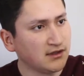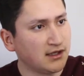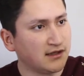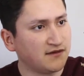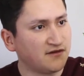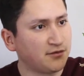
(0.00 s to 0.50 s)

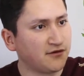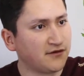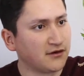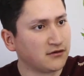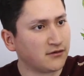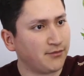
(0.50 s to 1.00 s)
at this
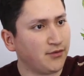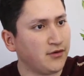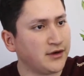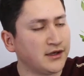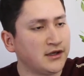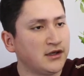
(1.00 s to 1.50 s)
particular
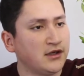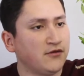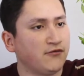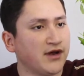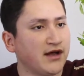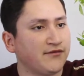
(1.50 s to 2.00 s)
point,
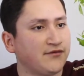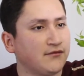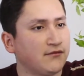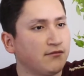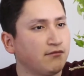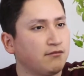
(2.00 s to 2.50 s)
we have
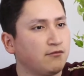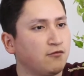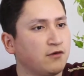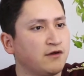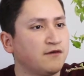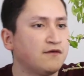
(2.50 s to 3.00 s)

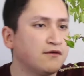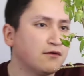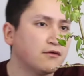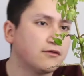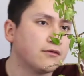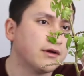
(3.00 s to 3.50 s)
1,
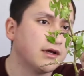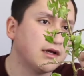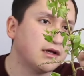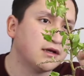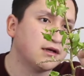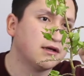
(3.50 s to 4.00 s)
2,
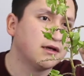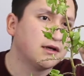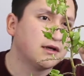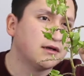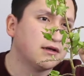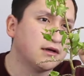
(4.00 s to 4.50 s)
3,
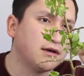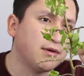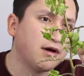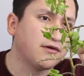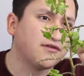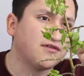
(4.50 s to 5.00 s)

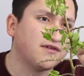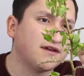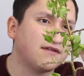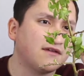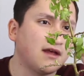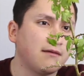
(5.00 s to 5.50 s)
about
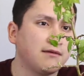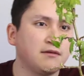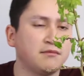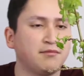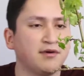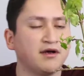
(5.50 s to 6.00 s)
6,
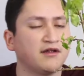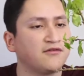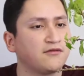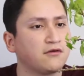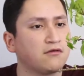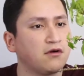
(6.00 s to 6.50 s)
7
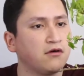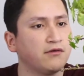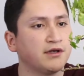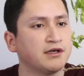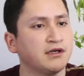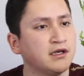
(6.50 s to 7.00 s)
buds
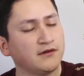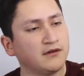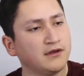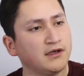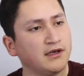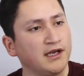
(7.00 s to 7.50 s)
growing.
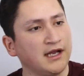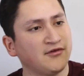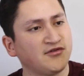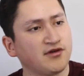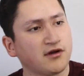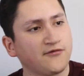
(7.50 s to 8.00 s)
And I
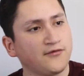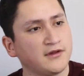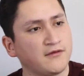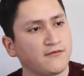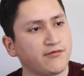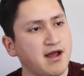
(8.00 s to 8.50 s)
was careful
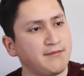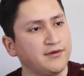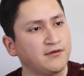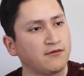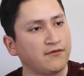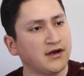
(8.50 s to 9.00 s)
in wrapping
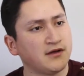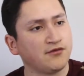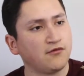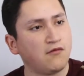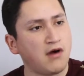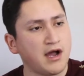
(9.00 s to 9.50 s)
around the
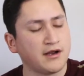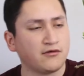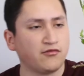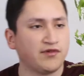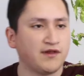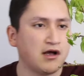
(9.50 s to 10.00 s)
wire
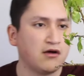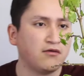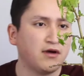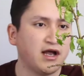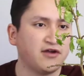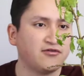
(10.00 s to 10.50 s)

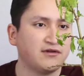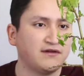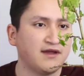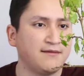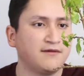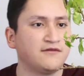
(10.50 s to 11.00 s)
without actually
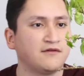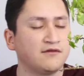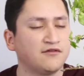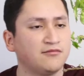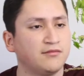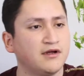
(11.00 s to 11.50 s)
damaging
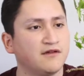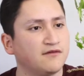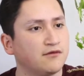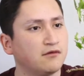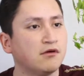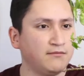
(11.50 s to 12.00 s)
those buds. So